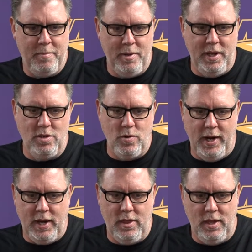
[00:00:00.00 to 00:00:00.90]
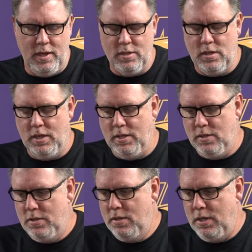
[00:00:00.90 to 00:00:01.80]
Playing Drake, I think,
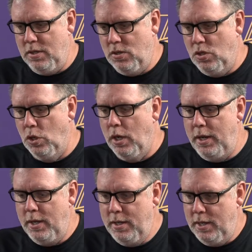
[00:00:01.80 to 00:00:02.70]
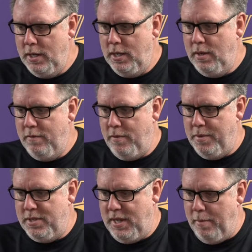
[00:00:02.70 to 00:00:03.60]
is good from
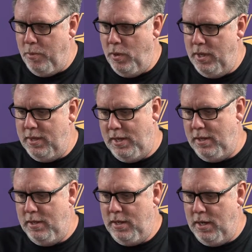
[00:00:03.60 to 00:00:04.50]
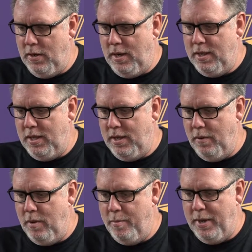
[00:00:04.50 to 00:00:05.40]
the standpoint that, you know, I thought they
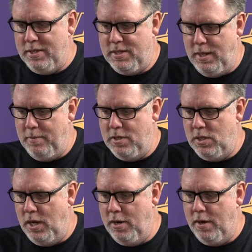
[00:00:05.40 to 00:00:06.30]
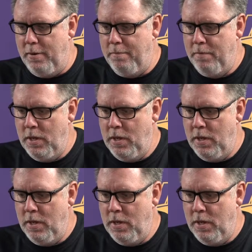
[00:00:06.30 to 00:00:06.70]
were the best team this year, and